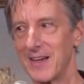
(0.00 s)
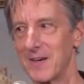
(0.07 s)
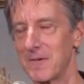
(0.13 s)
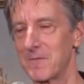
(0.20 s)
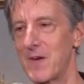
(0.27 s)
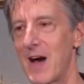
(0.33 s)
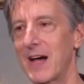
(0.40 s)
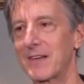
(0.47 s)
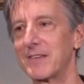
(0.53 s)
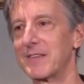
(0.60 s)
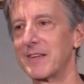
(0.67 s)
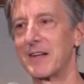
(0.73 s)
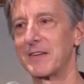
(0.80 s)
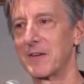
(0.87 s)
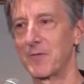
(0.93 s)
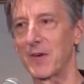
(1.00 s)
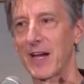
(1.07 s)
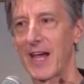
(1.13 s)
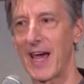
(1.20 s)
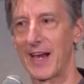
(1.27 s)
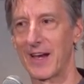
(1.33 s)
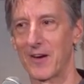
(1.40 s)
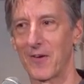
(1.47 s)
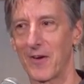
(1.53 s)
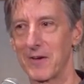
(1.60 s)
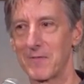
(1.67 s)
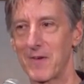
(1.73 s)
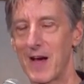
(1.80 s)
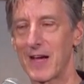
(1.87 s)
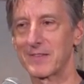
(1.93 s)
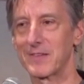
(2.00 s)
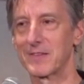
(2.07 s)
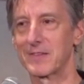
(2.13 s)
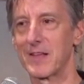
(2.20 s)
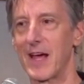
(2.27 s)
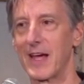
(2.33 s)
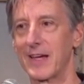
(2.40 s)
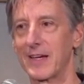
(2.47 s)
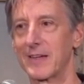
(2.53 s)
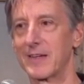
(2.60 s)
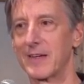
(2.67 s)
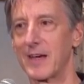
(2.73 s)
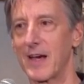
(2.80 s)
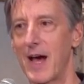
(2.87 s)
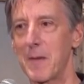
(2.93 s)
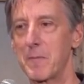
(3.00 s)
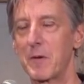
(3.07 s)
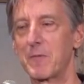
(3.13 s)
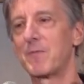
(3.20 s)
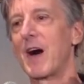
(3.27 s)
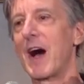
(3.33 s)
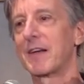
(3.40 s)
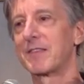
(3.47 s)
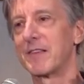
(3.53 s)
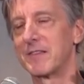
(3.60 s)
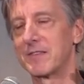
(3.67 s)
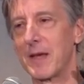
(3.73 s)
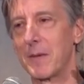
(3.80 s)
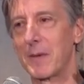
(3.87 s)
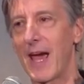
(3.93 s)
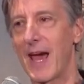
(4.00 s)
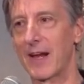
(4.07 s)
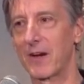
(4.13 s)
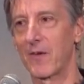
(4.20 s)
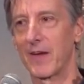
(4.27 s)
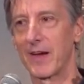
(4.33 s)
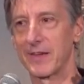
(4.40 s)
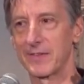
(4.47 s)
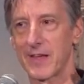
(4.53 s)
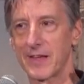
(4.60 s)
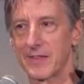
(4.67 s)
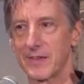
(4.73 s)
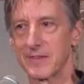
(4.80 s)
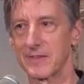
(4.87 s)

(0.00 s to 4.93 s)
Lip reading: Fox is in a different category. Fox is like, I put Fox in the same category as like the